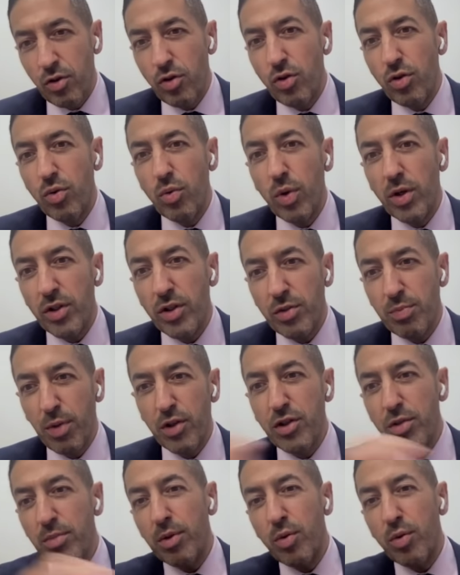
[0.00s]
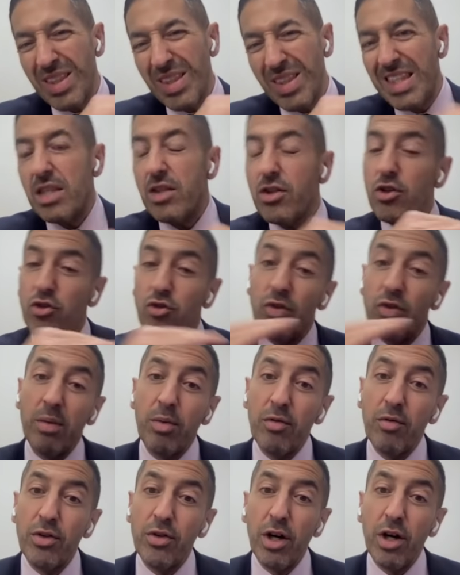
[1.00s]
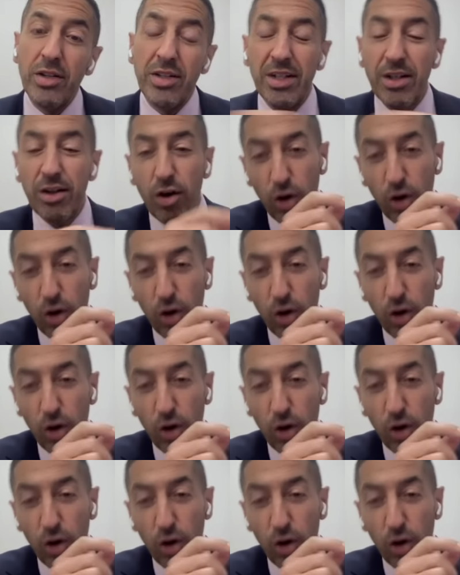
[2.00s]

to do what is possible within this realm of thought.